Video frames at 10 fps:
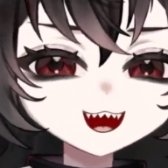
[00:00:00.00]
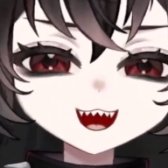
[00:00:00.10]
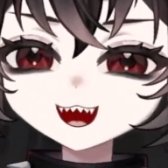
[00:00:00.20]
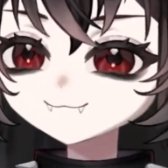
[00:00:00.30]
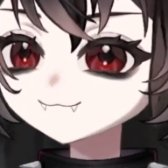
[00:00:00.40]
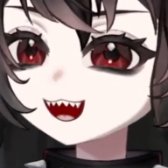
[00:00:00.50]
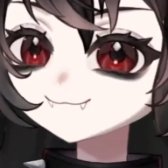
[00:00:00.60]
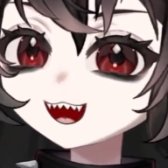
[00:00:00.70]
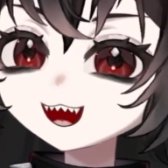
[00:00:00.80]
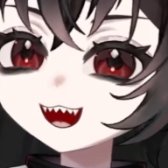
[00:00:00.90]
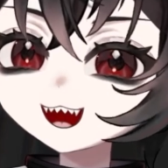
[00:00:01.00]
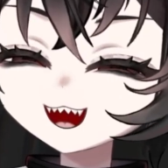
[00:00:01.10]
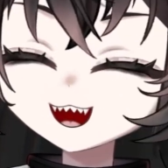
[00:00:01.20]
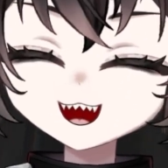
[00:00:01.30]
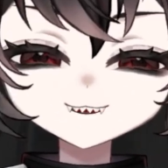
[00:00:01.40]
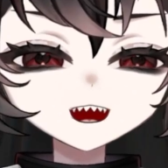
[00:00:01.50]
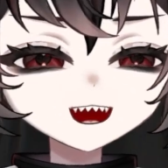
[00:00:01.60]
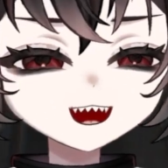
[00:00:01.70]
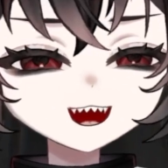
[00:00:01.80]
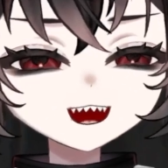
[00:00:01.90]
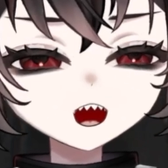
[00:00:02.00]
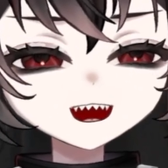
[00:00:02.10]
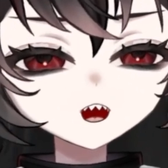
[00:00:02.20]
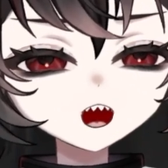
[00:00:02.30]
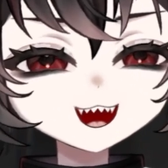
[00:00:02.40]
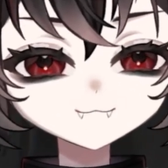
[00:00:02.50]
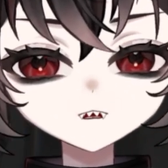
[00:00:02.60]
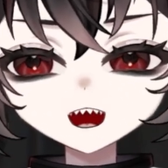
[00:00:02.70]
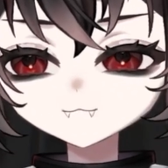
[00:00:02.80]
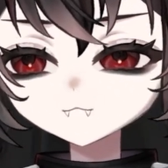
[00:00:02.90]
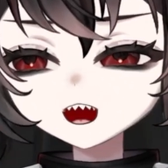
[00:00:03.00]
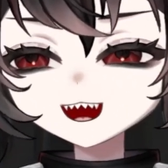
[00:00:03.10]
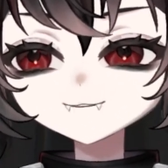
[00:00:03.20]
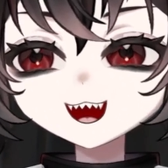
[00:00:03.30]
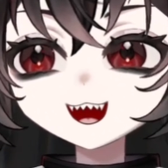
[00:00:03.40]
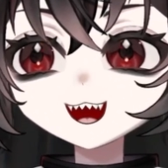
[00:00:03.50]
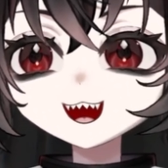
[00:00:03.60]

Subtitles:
are some games that I like. I really like video games. I really like